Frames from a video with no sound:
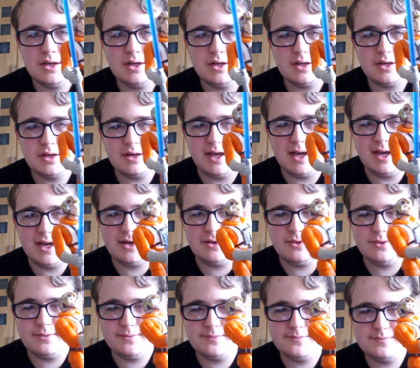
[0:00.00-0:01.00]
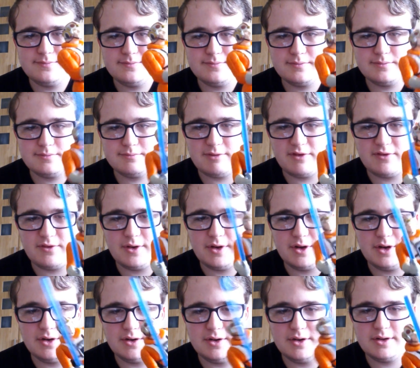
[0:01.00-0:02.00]
Now, before
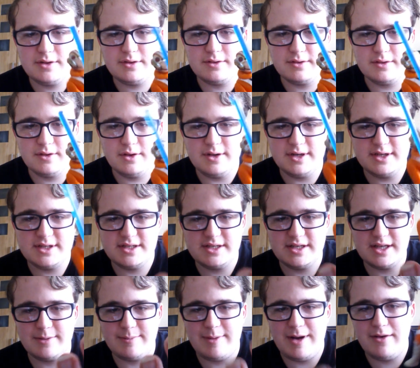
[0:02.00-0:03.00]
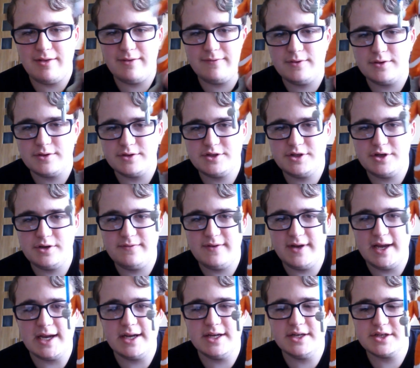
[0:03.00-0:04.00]
you notice is that the Power of the Force 2
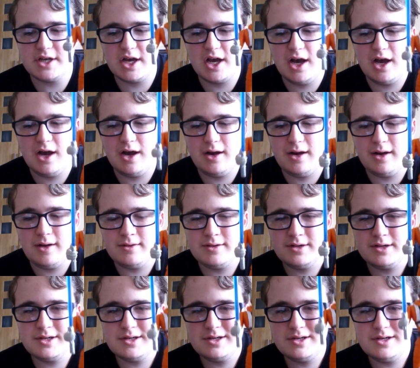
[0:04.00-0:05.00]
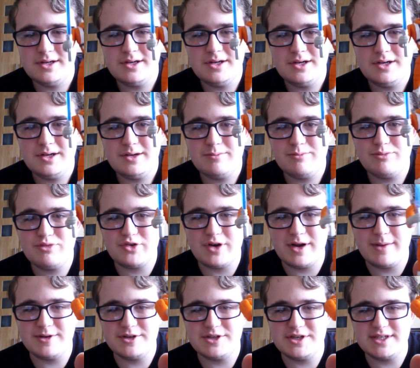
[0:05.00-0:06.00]
figures are pretty
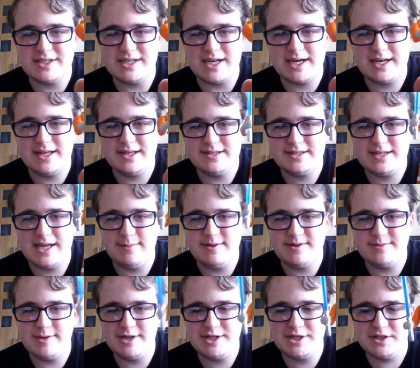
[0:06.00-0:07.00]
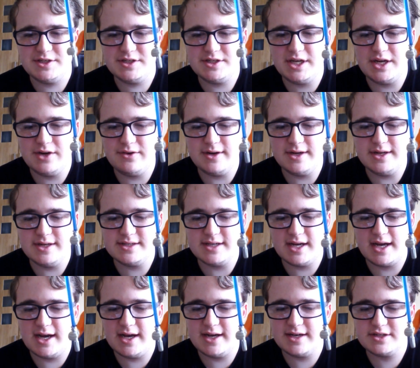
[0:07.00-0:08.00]
much exactly the same as Mission Series
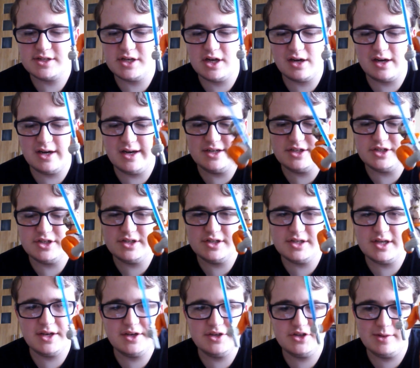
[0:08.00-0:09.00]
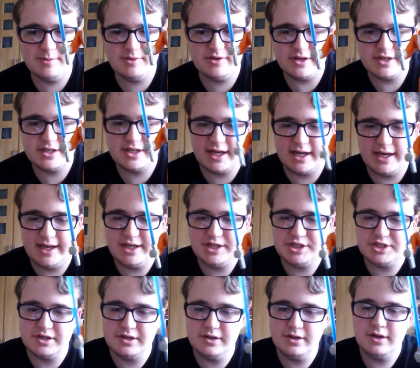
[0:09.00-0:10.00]
and Saga Legends in terms of
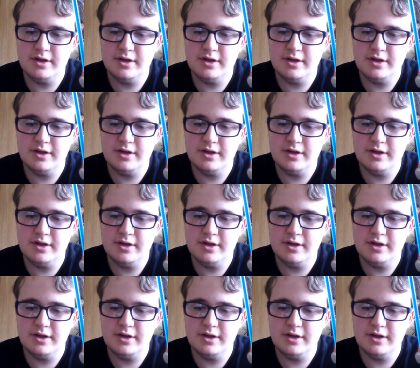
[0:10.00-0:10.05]
articulation.